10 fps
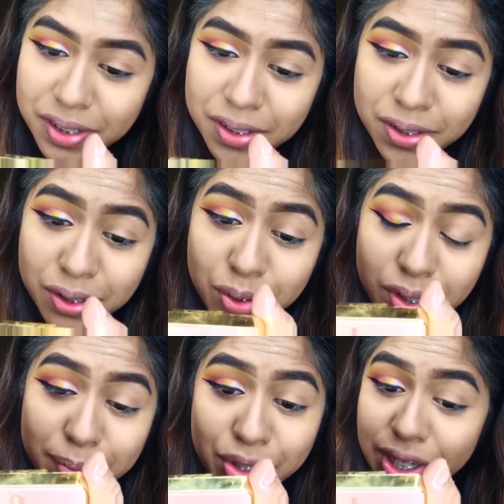So that's
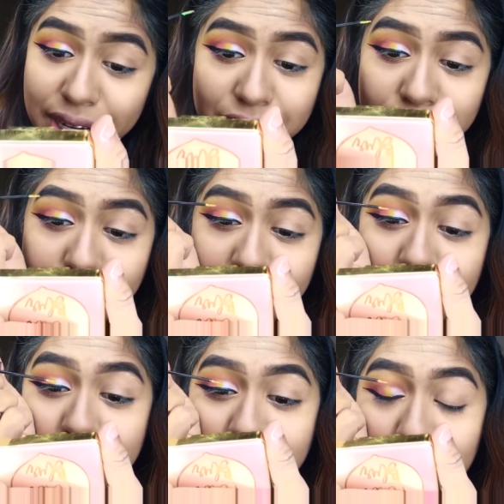what I'm gonna try and do.
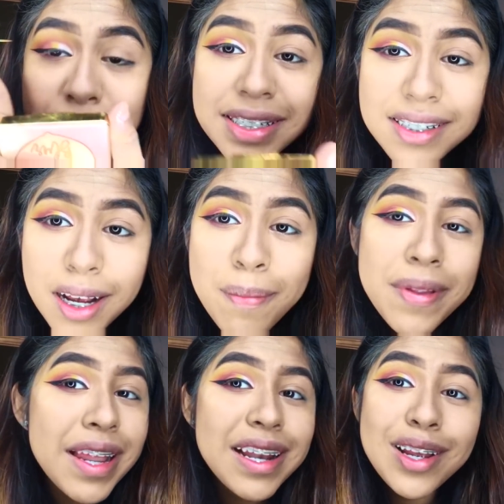And if I mess up,
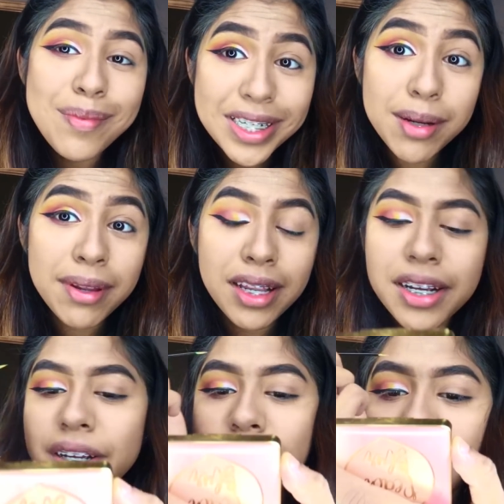then you mess up the
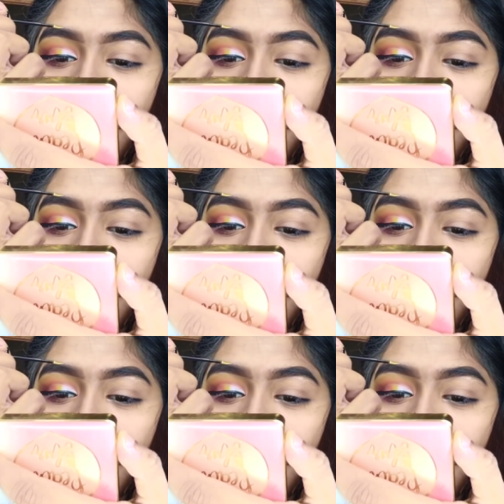look.